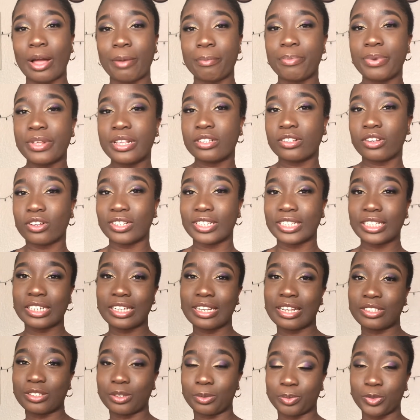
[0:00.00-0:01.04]
and please
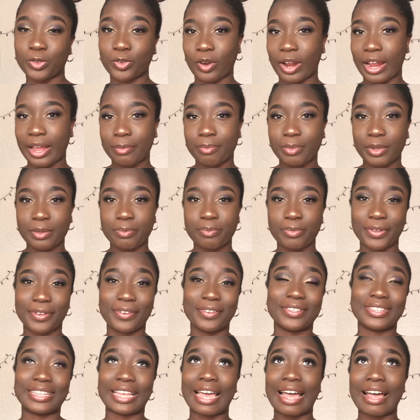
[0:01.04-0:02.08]
consider subscribing
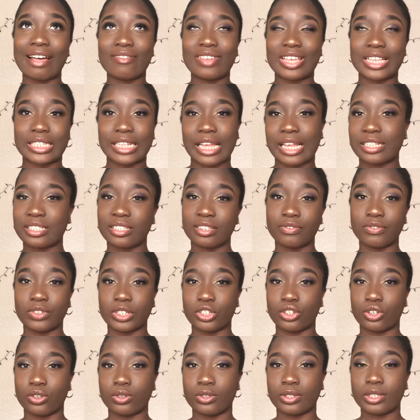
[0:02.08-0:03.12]
because I have exciting
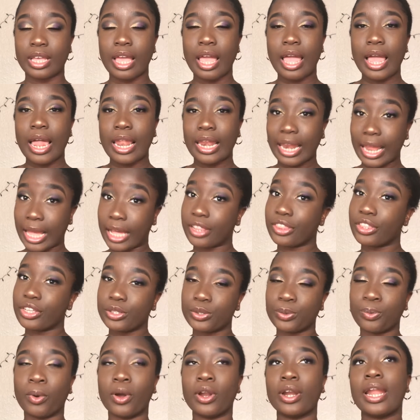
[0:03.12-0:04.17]
videos like
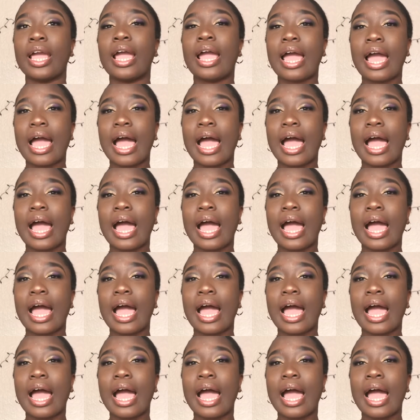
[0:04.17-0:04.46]
this one.